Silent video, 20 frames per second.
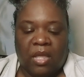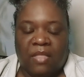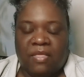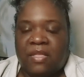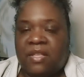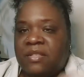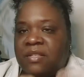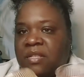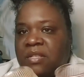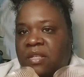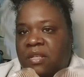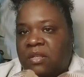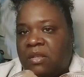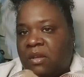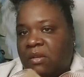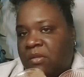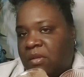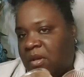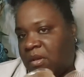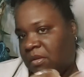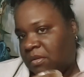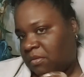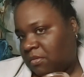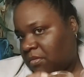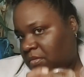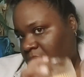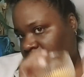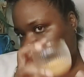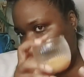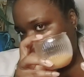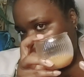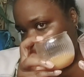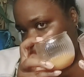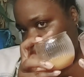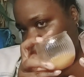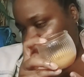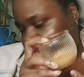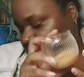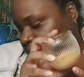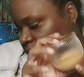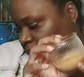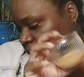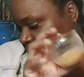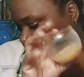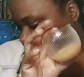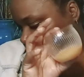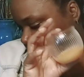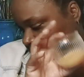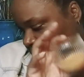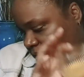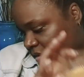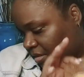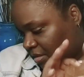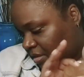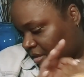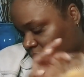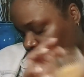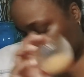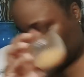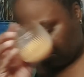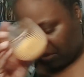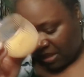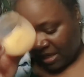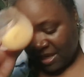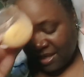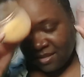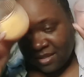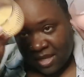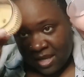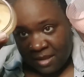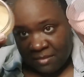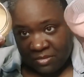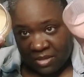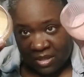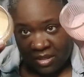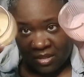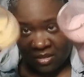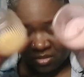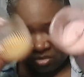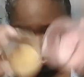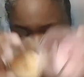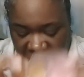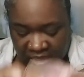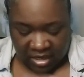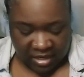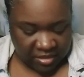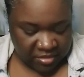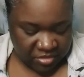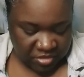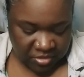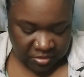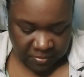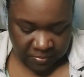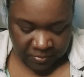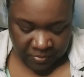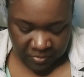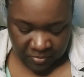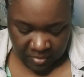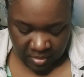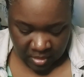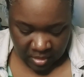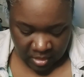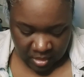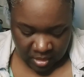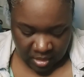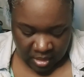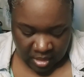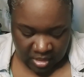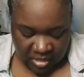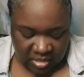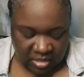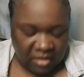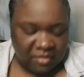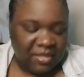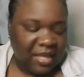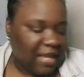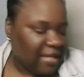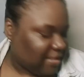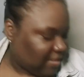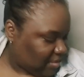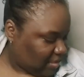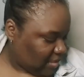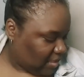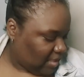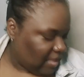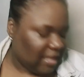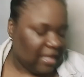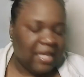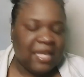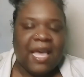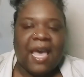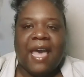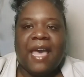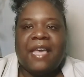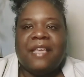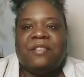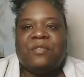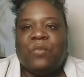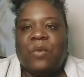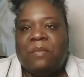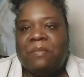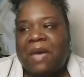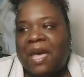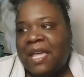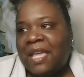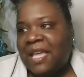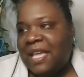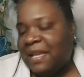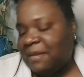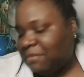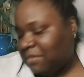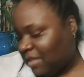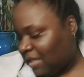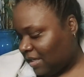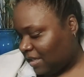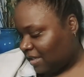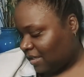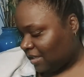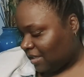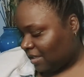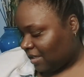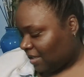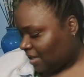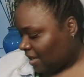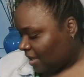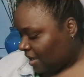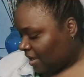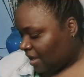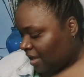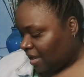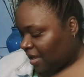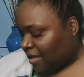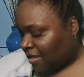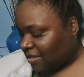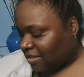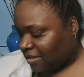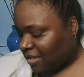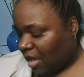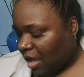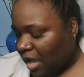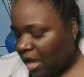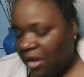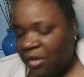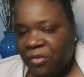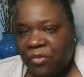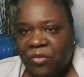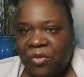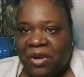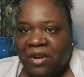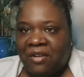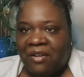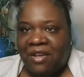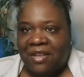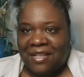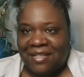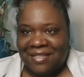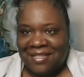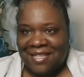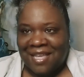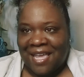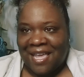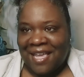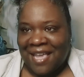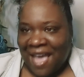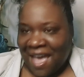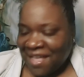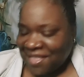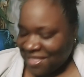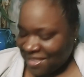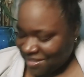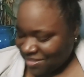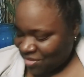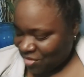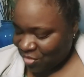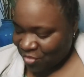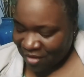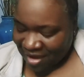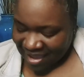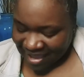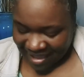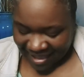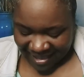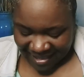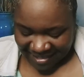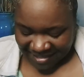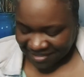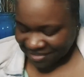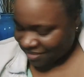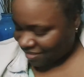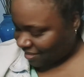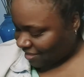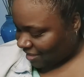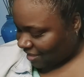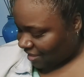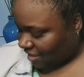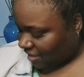this is a no-go. So don't go get this. But it's empty. It's trash. So that's it, guys, with my empty. So we're gonna take out the trash,